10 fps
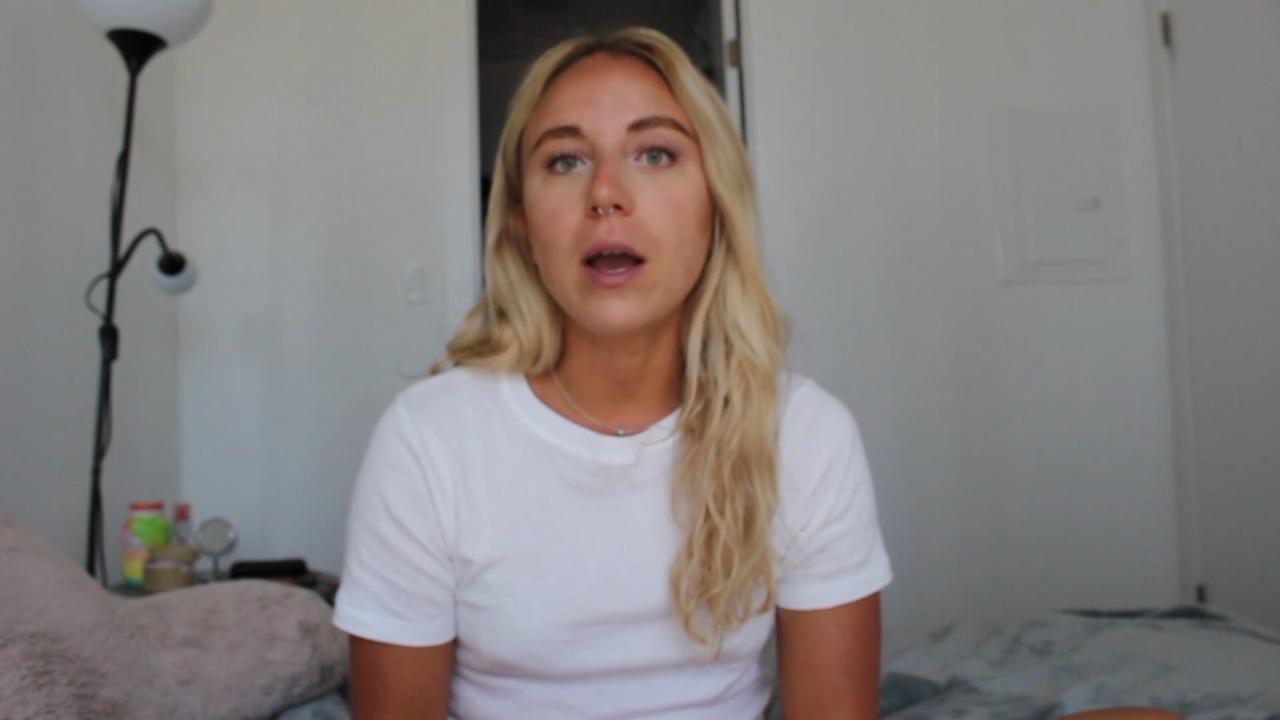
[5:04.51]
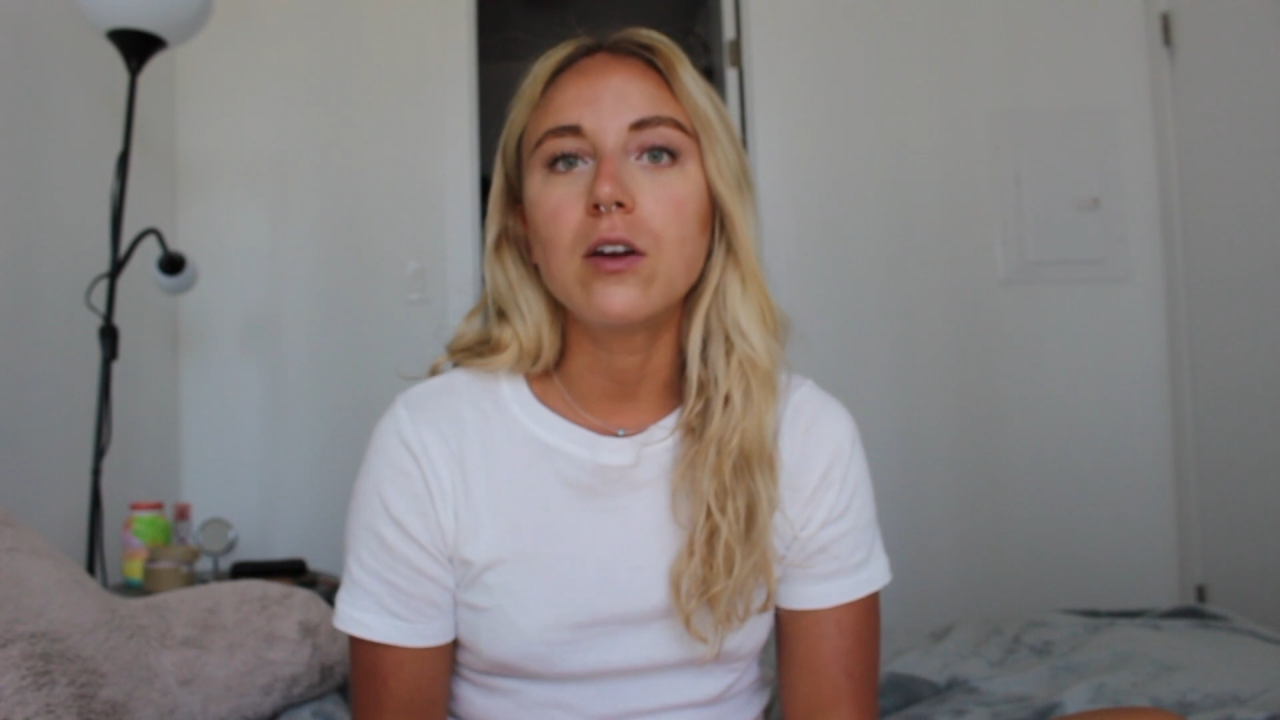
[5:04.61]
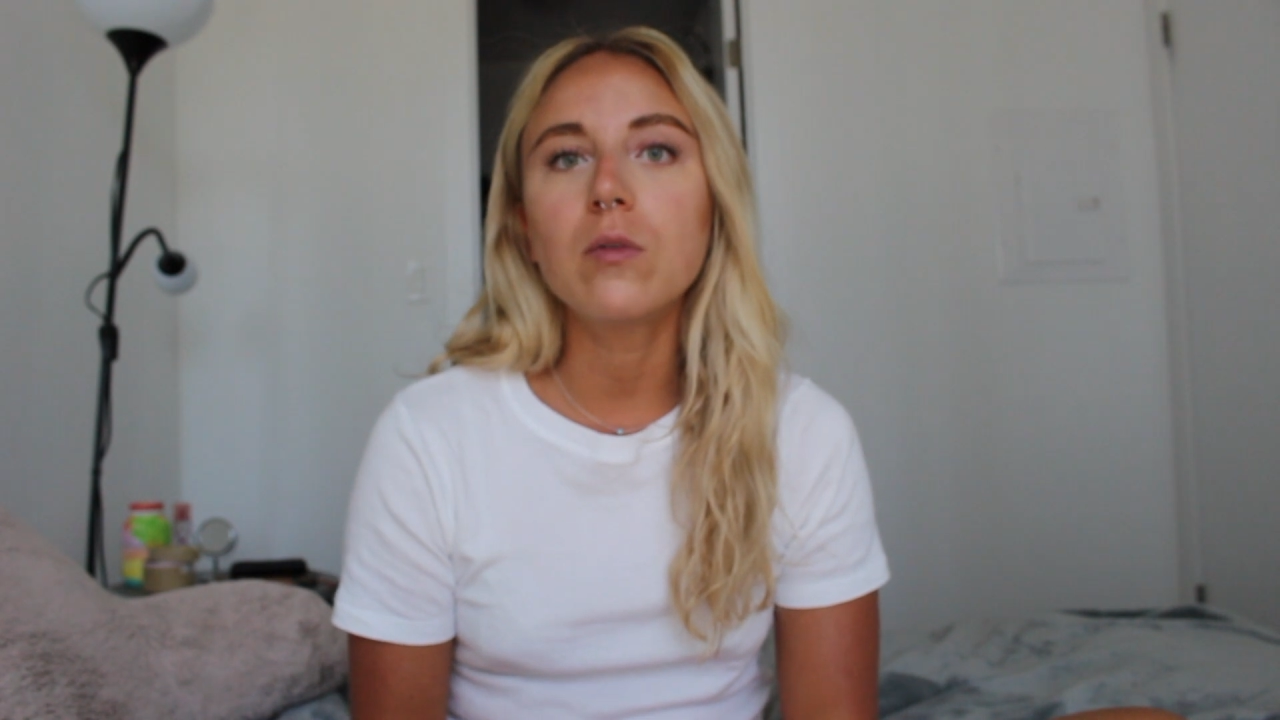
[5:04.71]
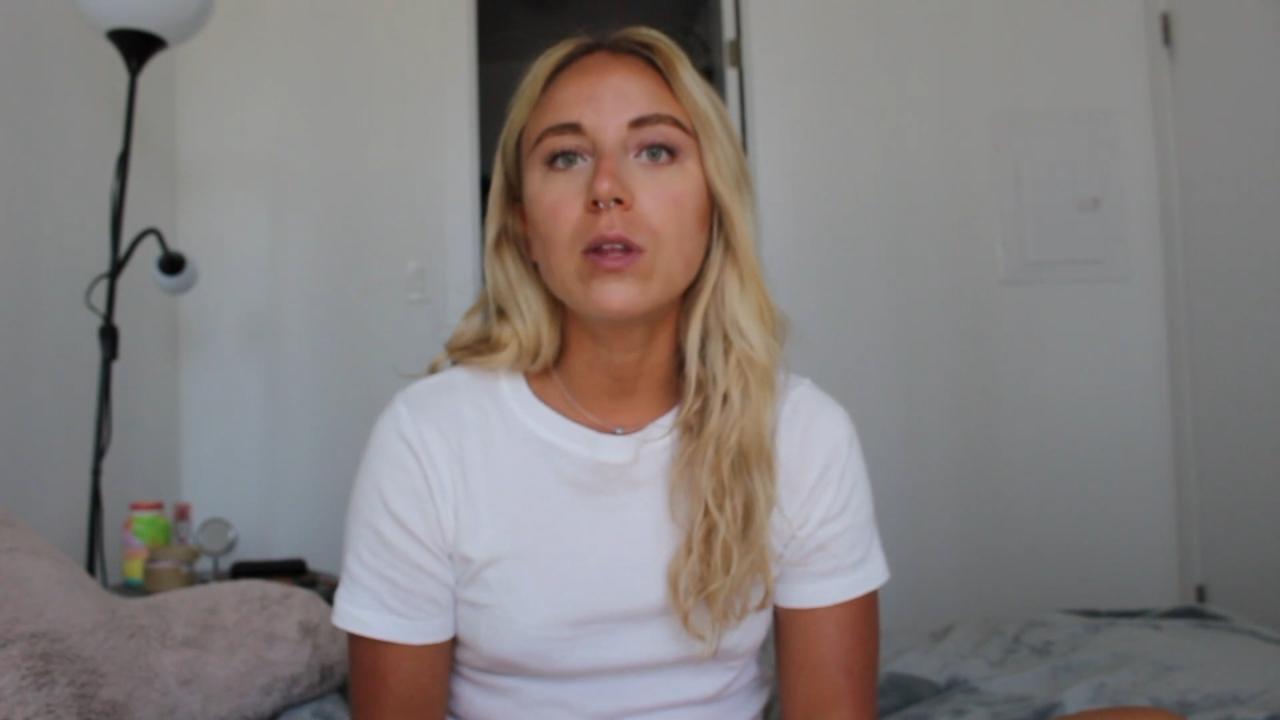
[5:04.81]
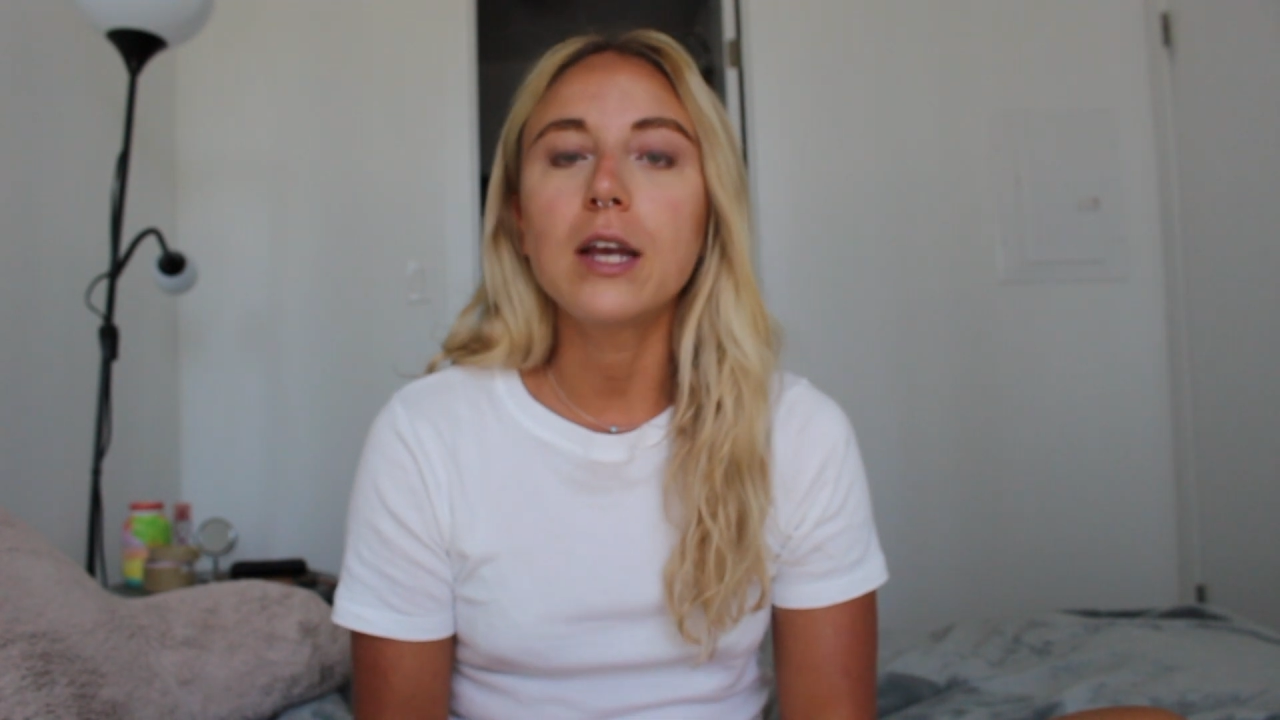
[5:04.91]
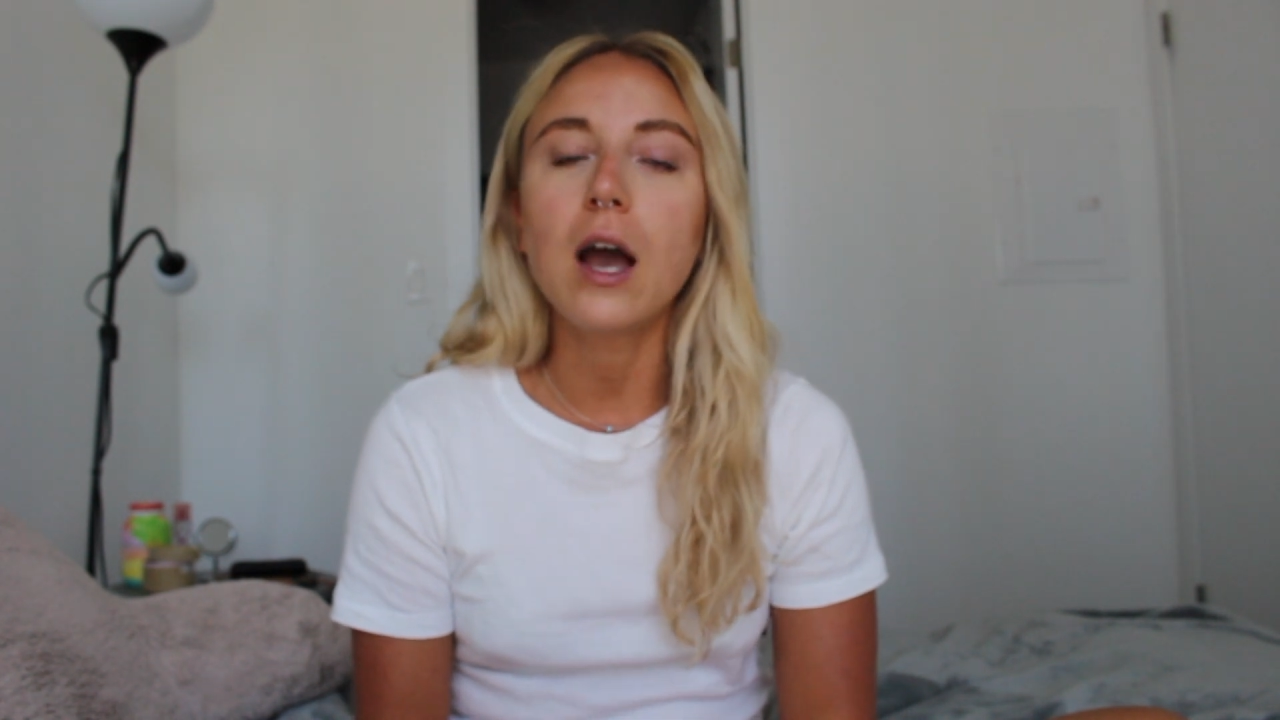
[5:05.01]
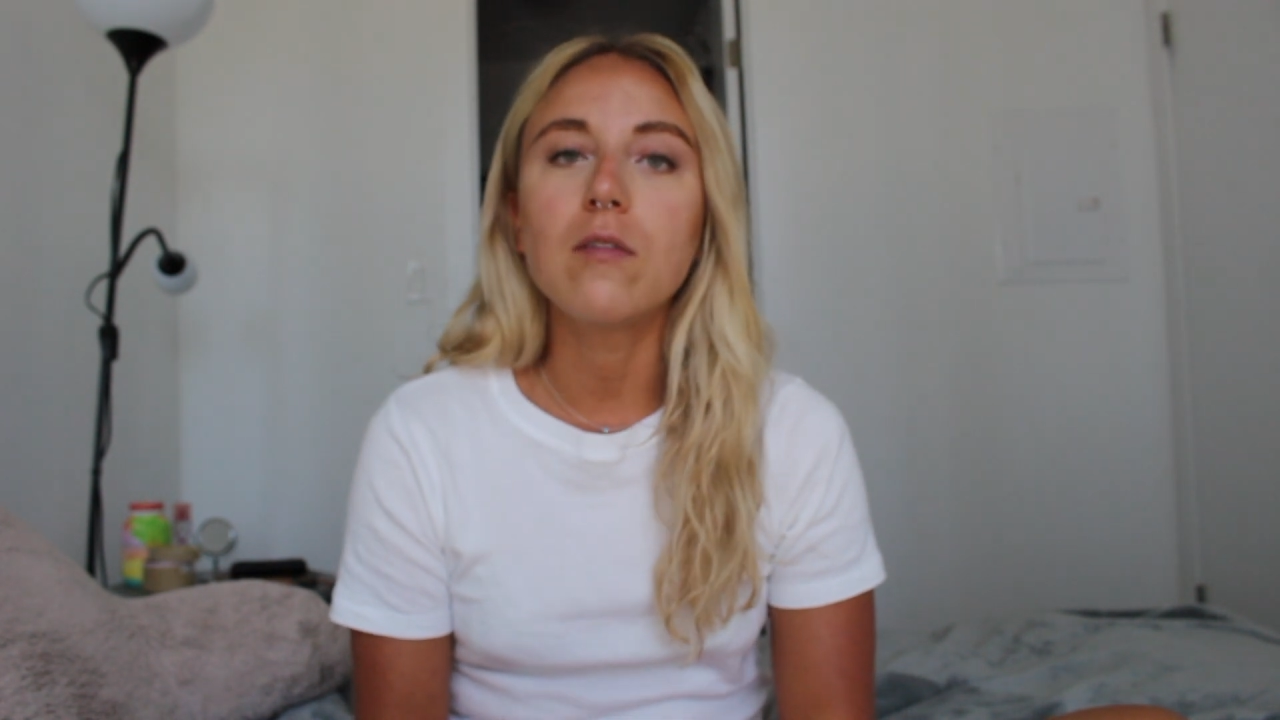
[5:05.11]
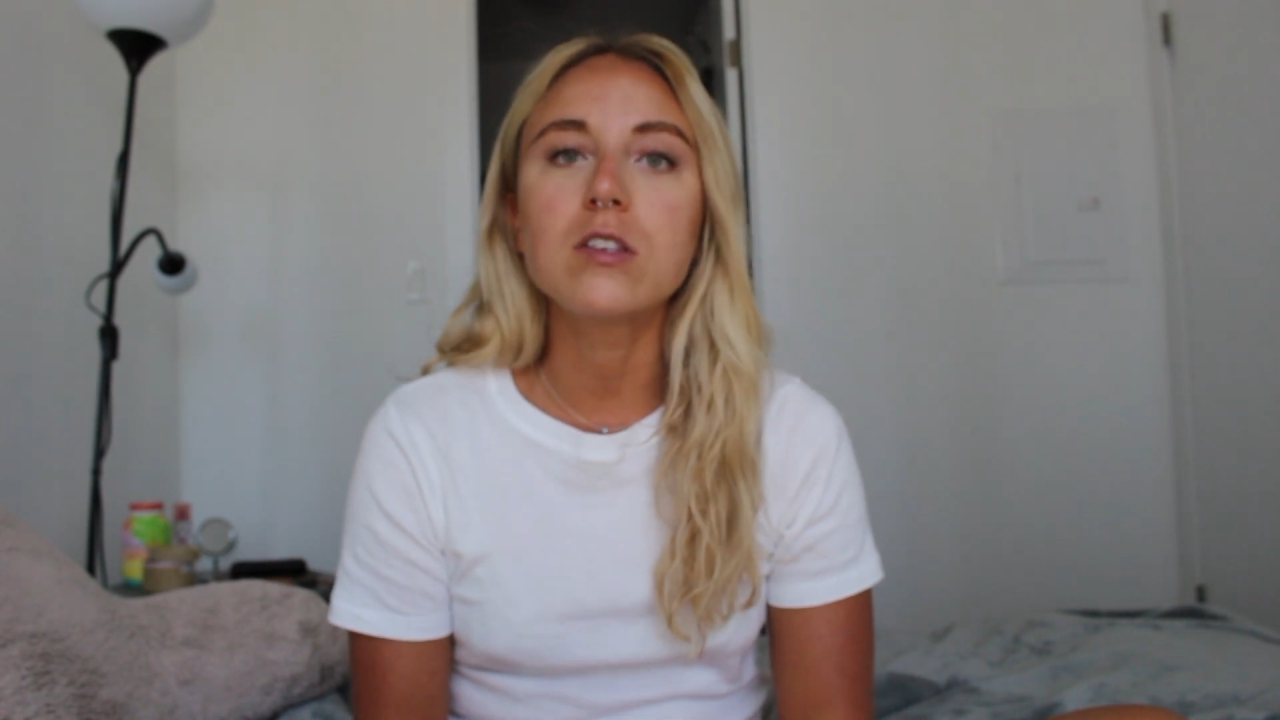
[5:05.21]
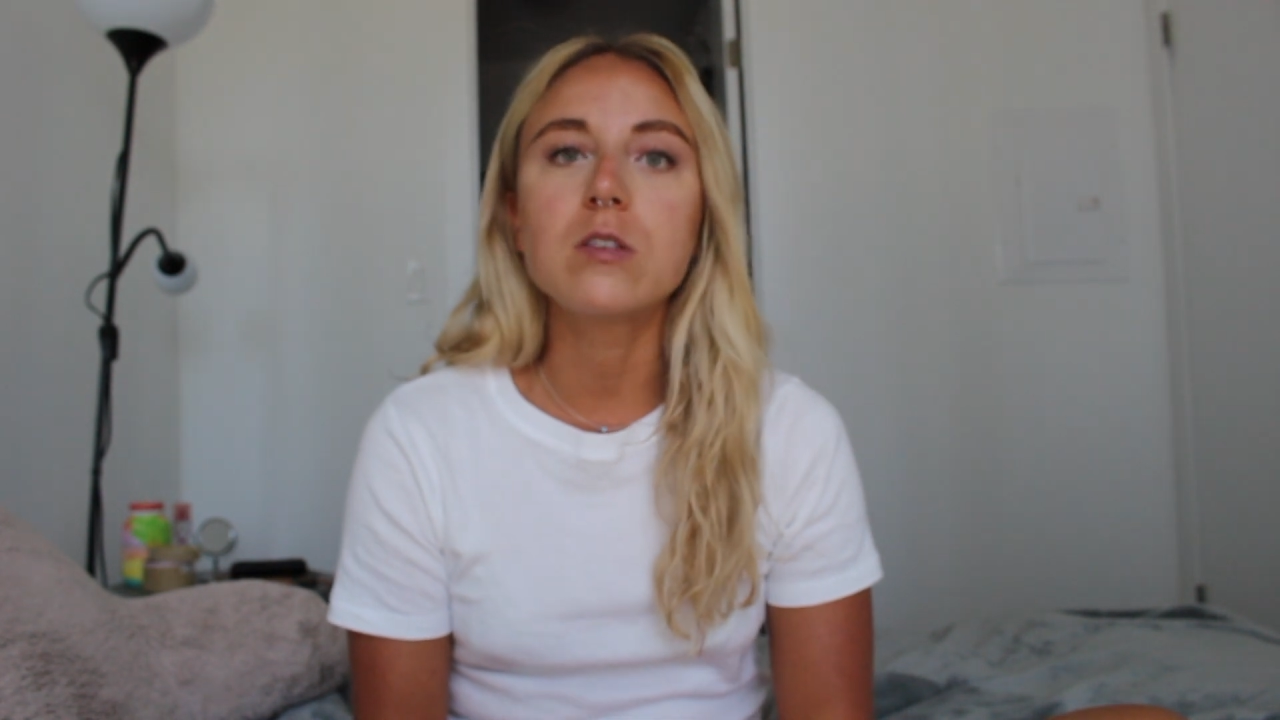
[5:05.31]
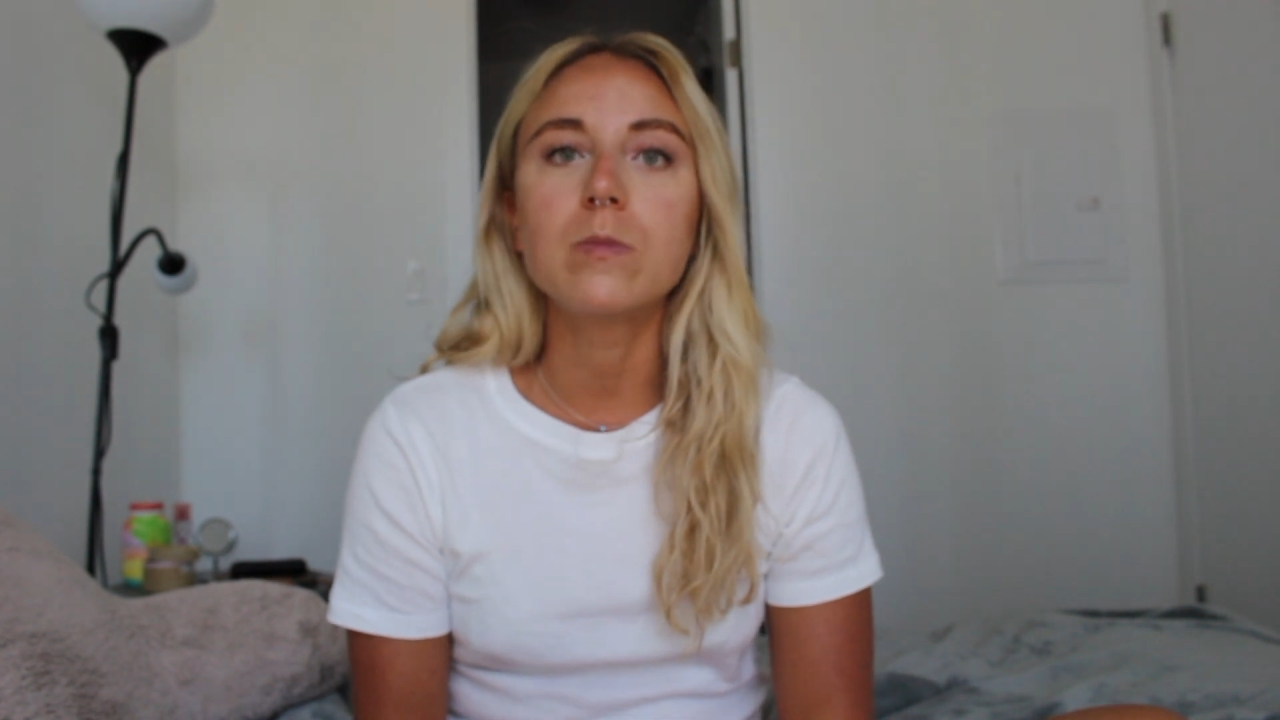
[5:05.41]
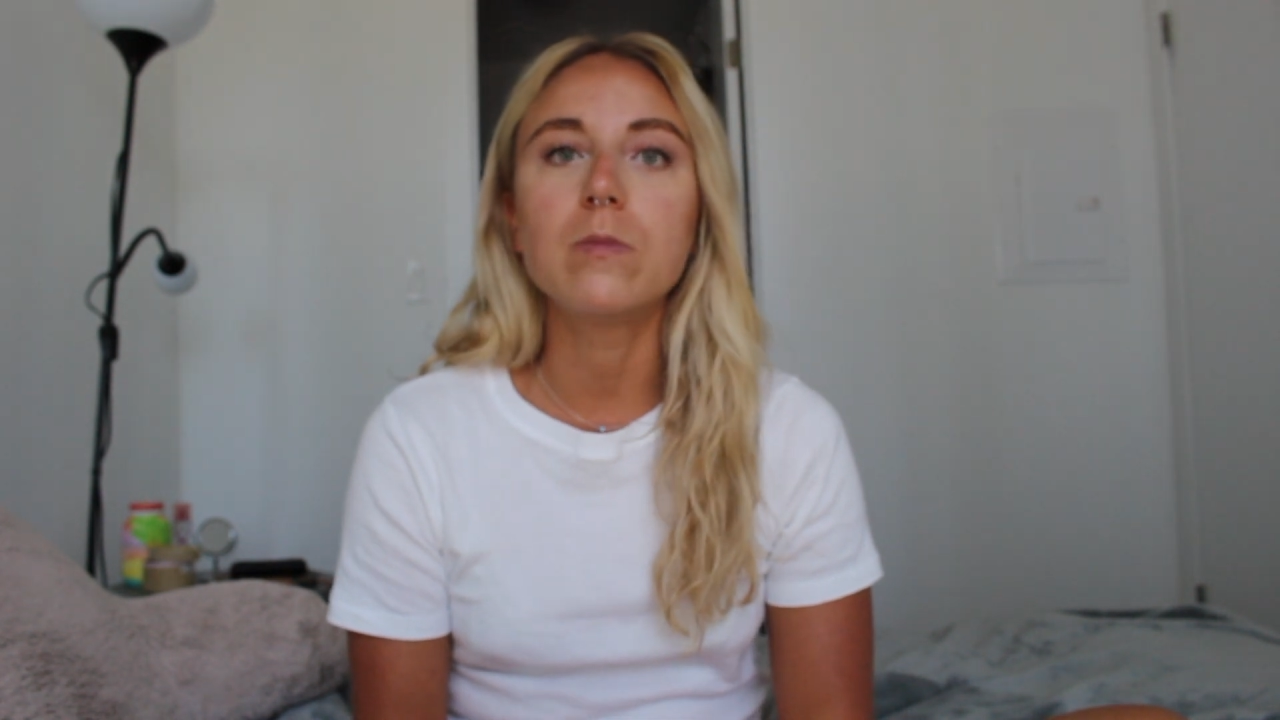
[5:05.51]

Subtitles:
I don't really have